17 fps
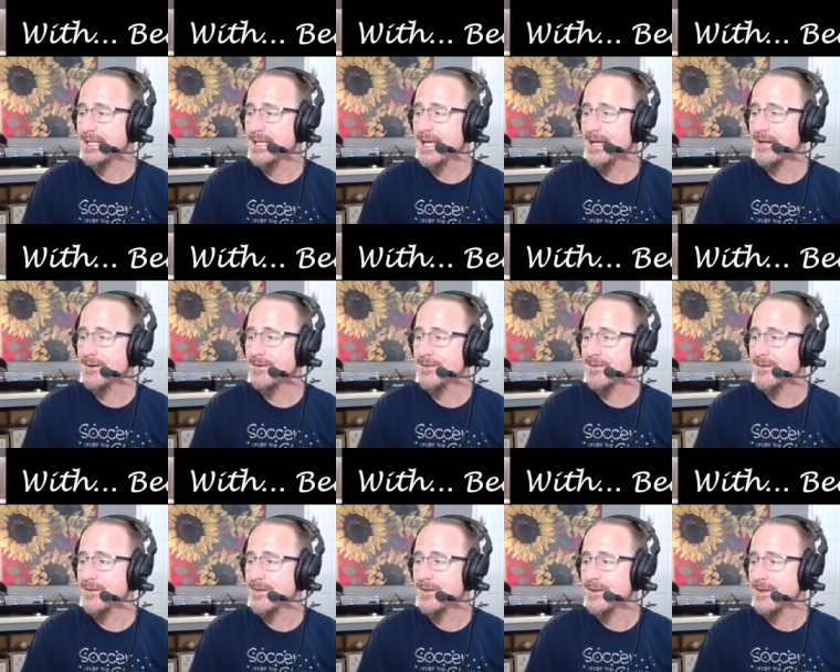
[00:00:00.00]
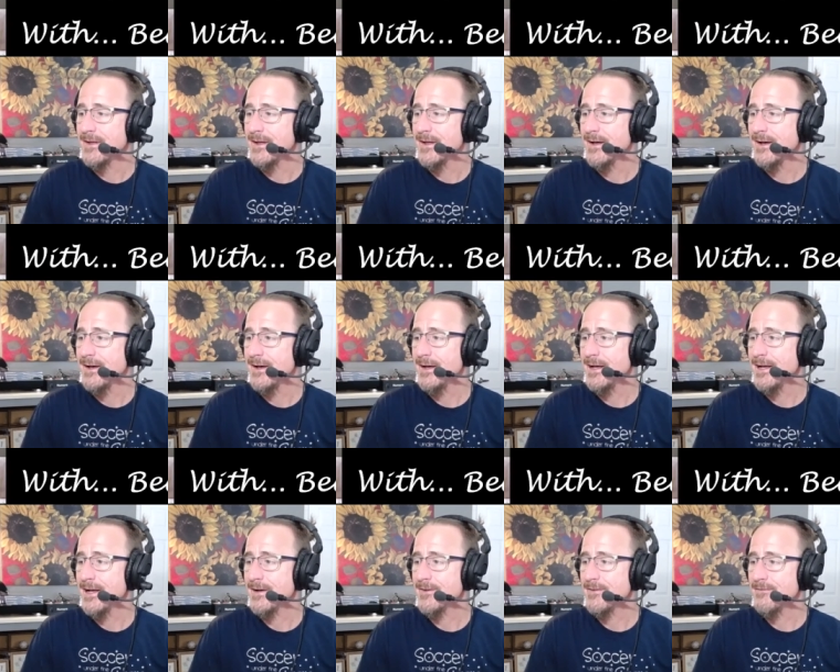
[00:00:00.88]
enter the uh,
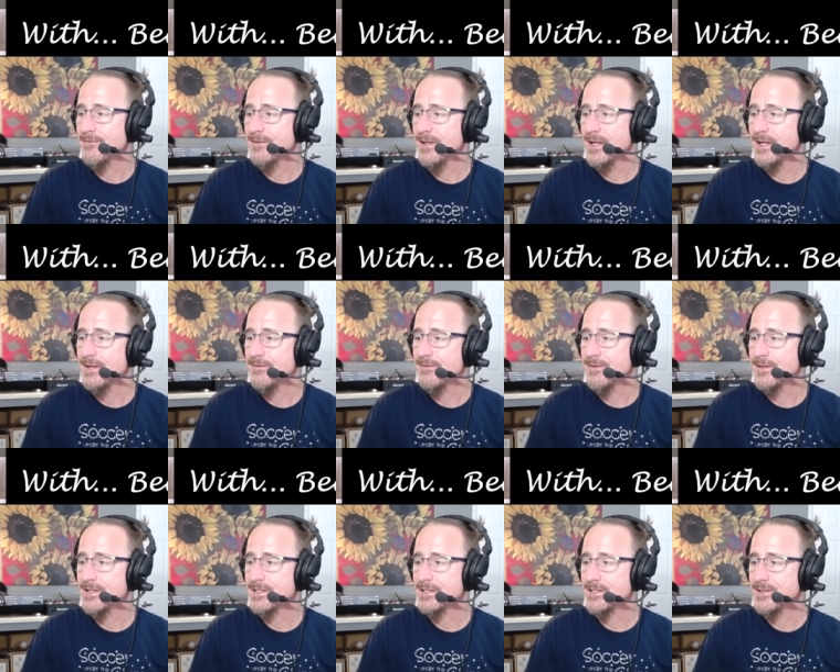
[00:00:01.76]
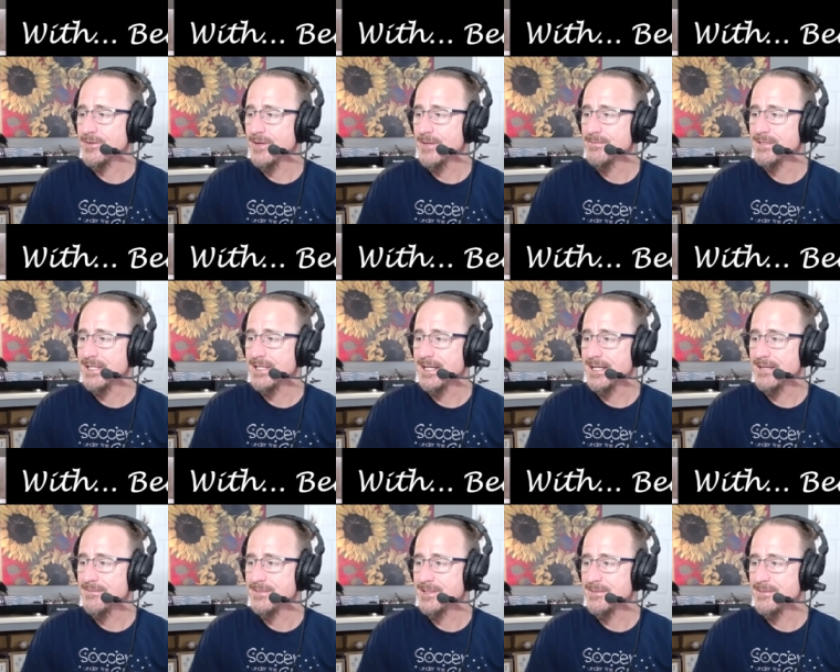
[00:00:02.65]
enter the flood for this corrupt
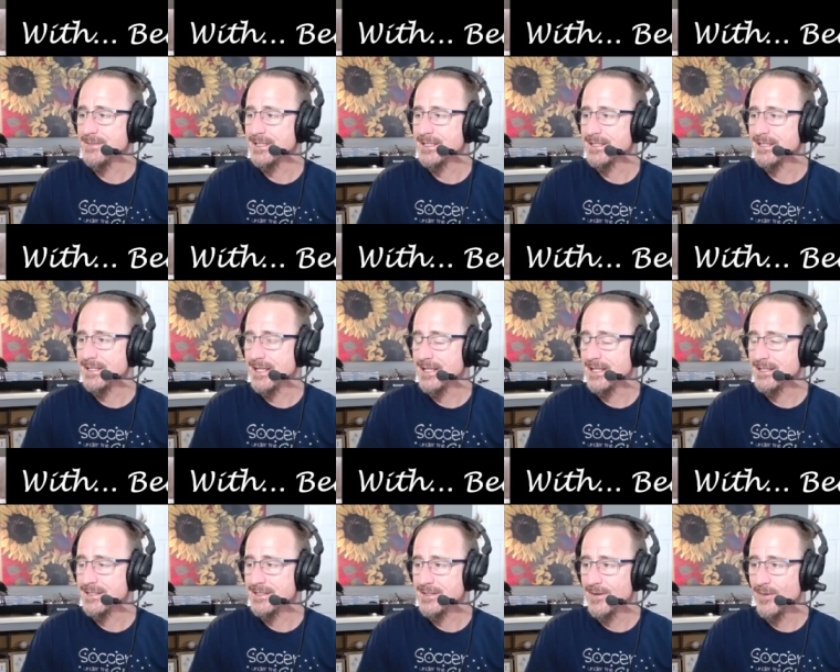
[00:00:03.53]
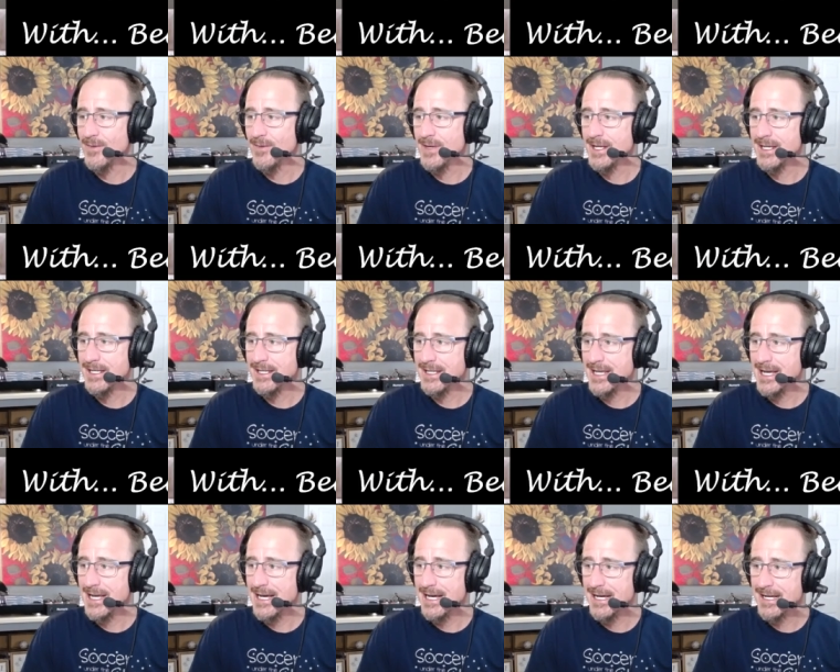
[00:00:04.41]
time to be cleansed away."
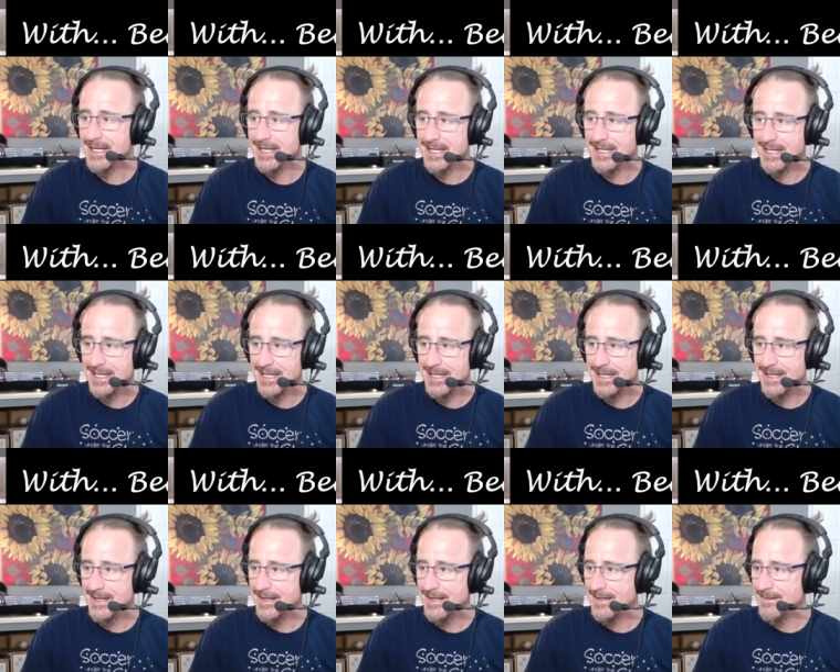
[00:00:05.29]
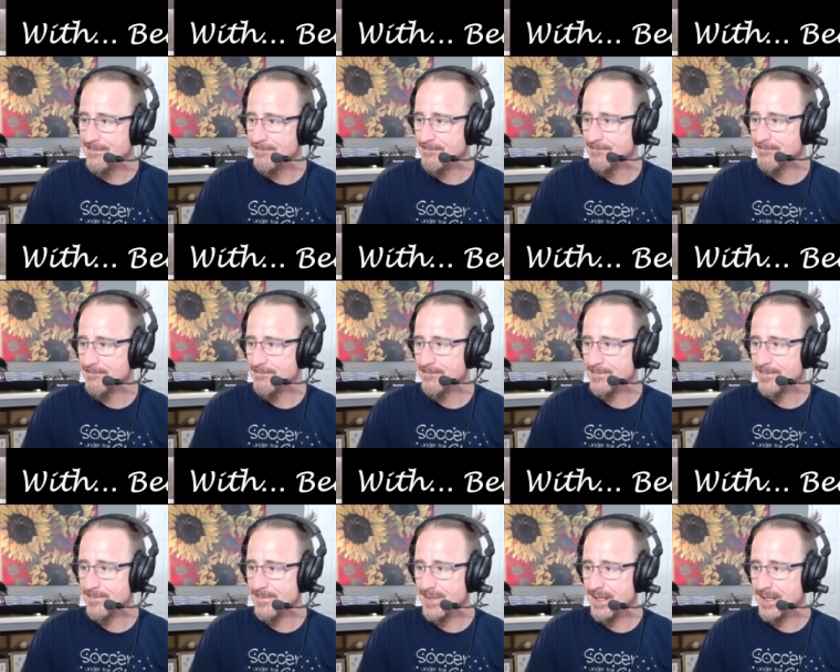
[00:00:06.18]
Yeah, um,
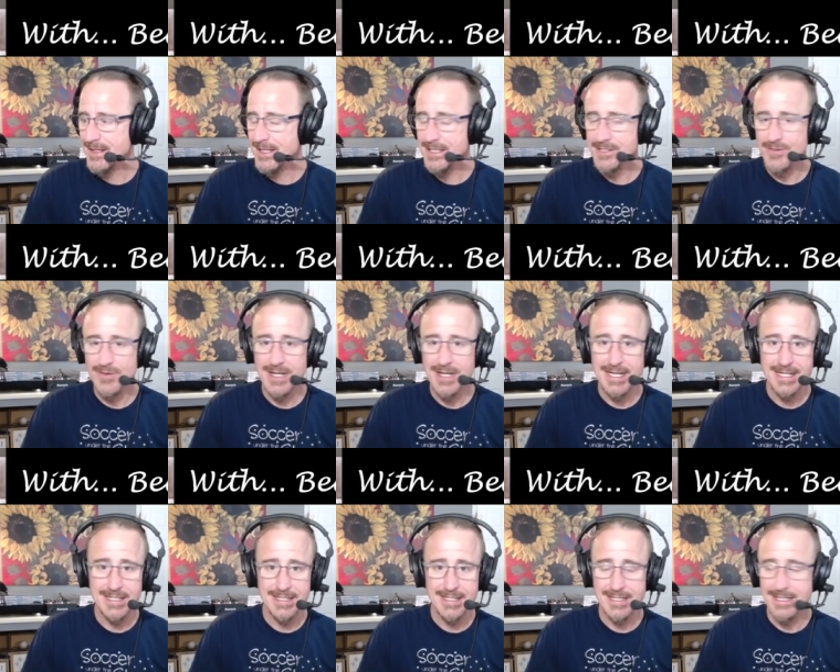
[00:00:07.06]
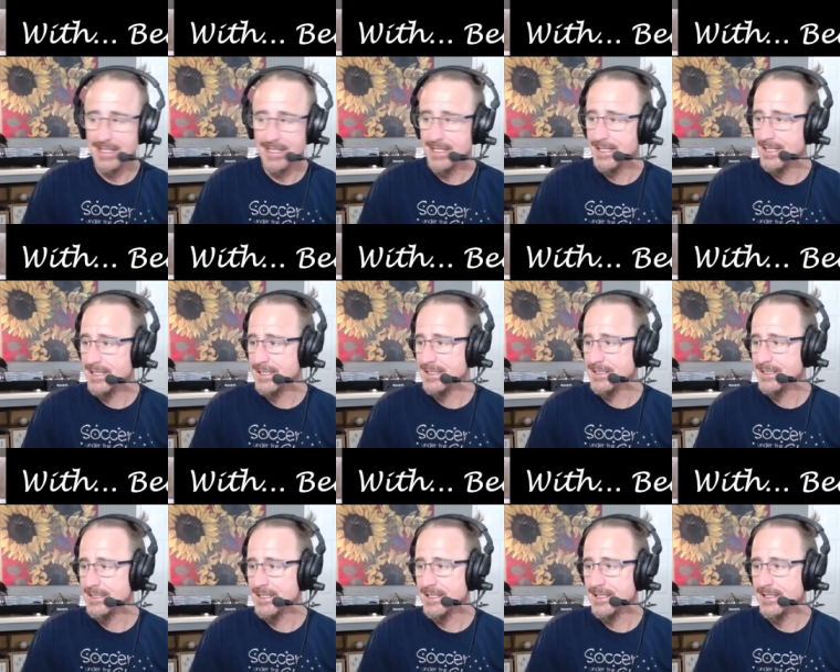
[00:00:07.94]
that's right. And
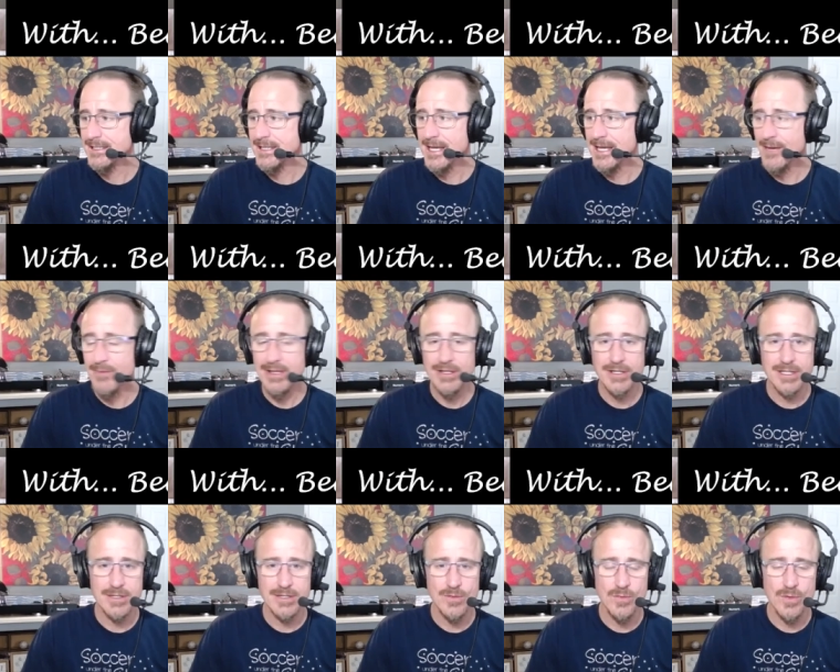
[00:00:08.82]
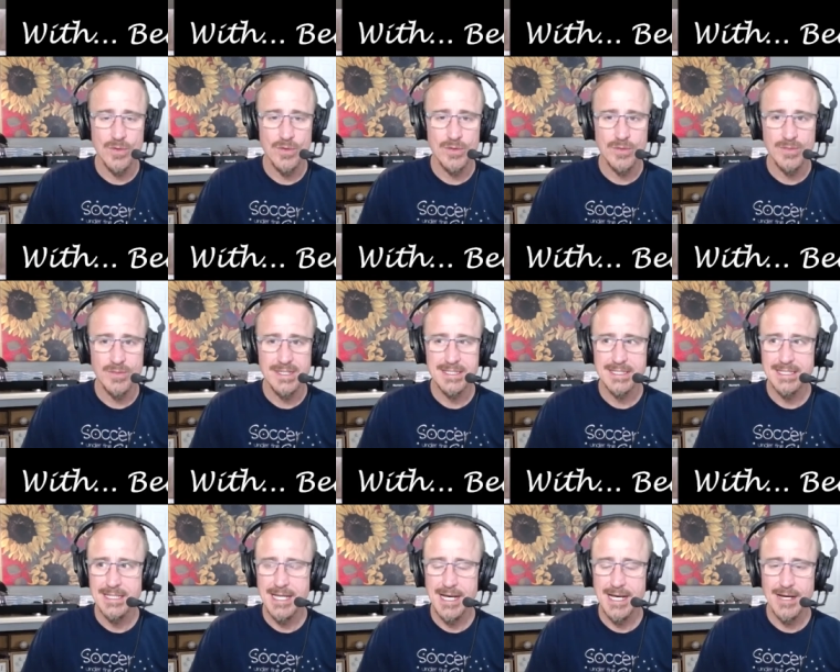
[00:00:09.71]
uh, yeah, we look at the world and we
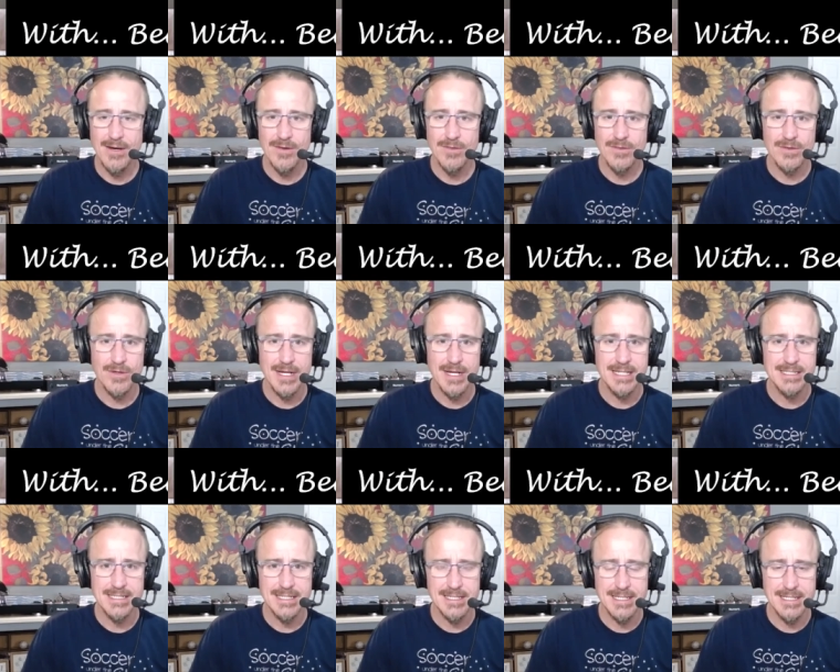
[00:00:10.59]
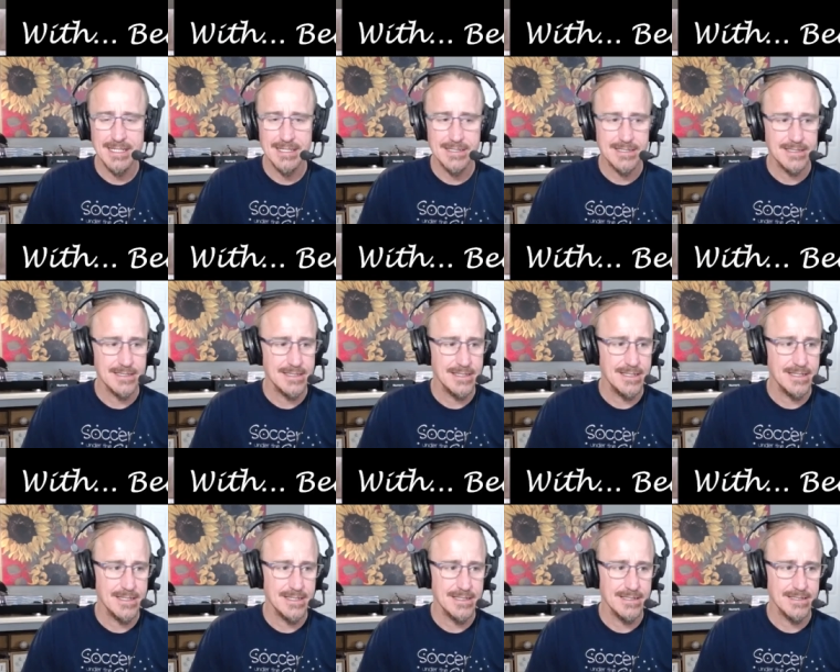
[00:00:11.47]
see how crazy it is,
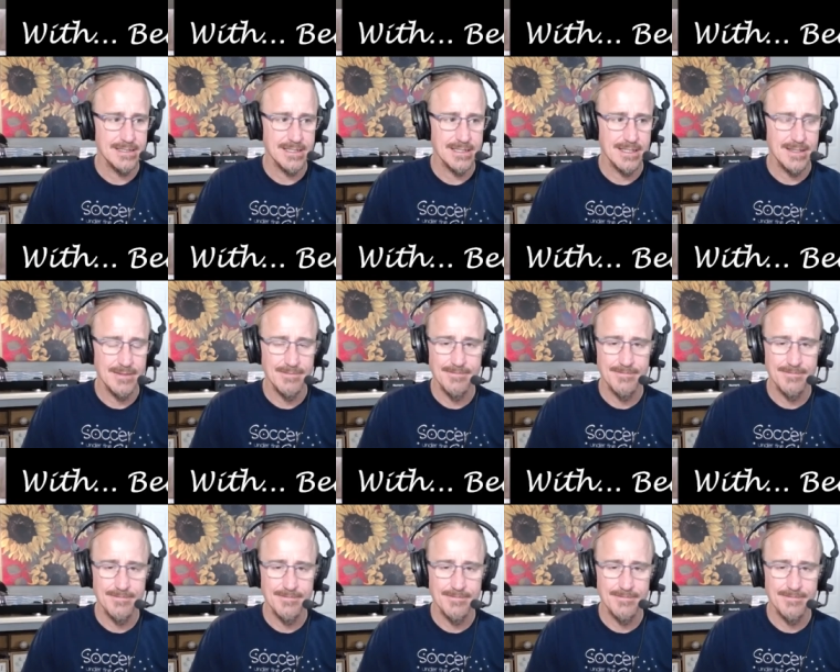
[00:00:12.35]
and um,